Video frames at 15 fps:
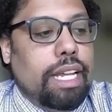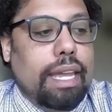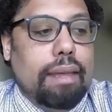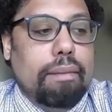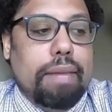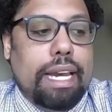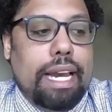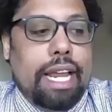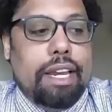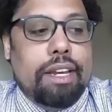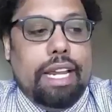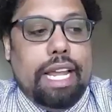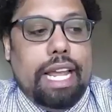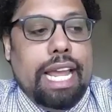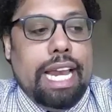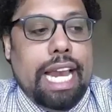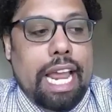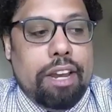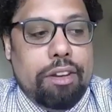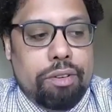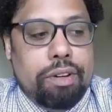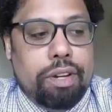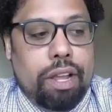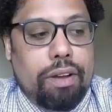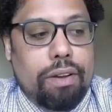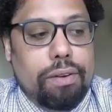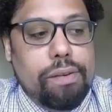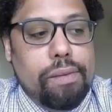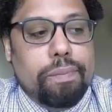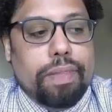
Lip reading: Kim and Andrew Yeol,